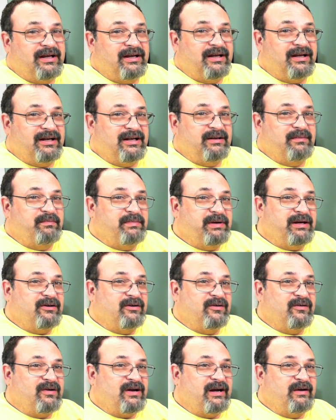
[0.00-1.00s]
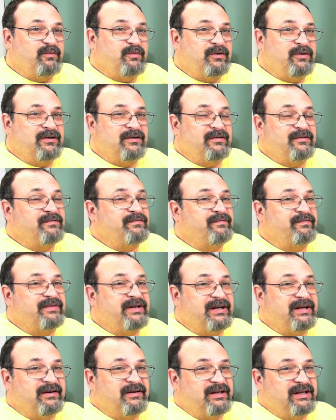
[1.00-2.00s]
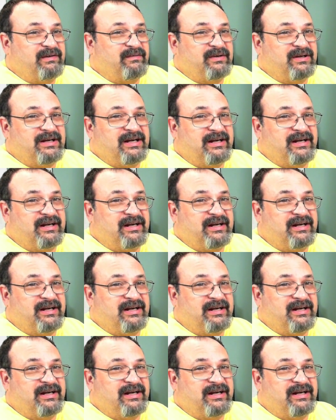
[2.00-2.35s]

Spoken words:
any better, I would have not even